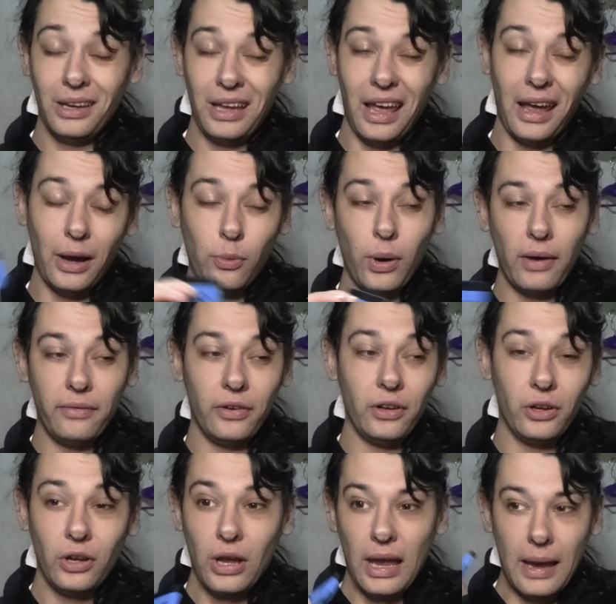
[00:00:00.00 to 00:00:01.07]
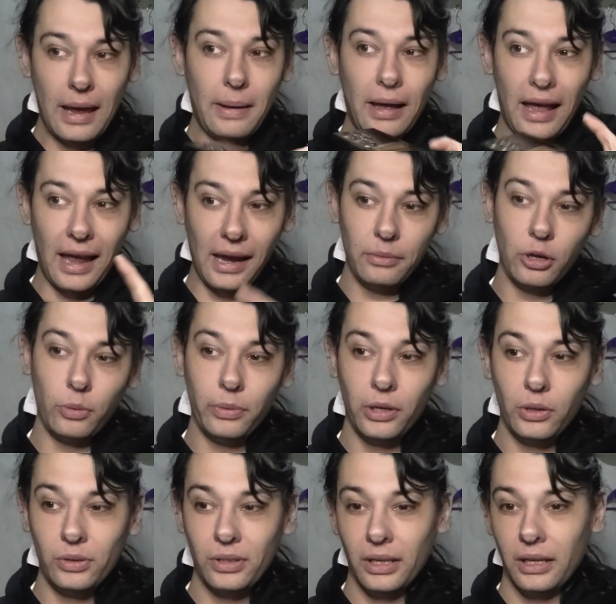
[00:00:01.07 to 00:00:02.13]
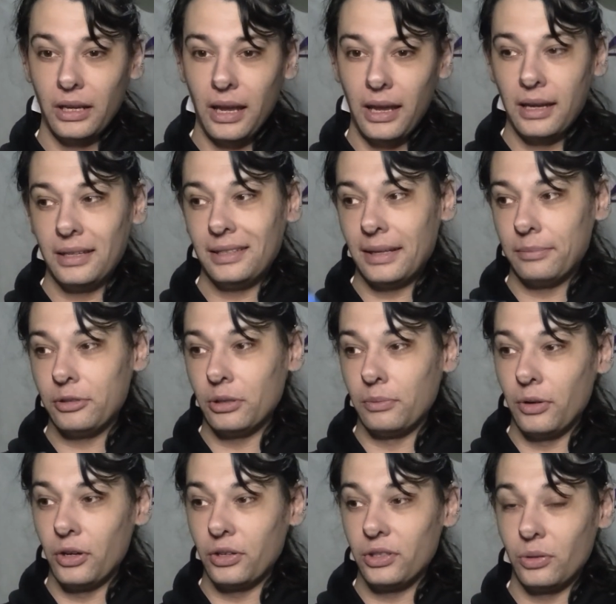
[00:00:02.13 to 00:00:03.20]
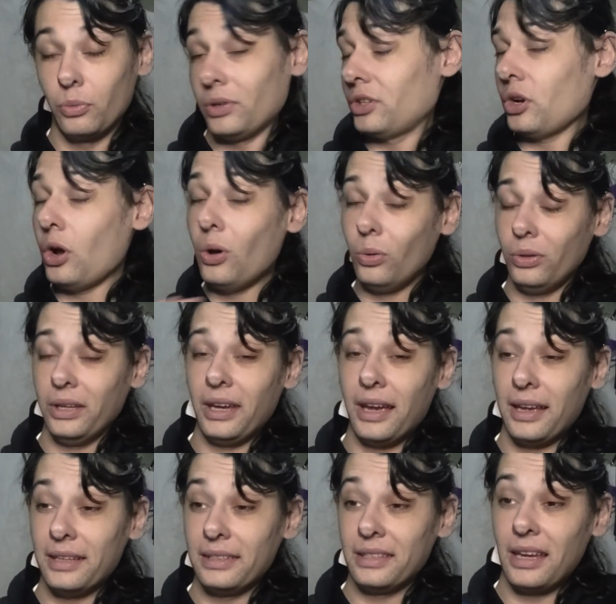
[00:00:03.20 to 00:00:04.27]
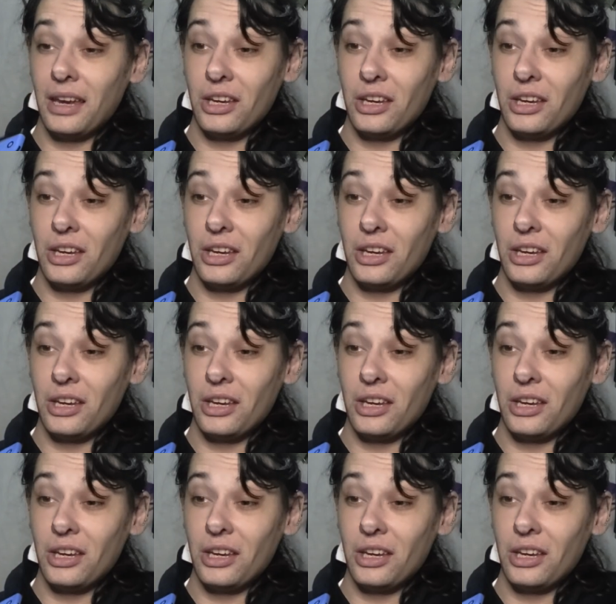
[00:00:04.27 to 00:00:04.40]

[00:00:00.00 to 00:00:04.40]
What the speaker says: However, I'm going to be using a Samsung monitor which only has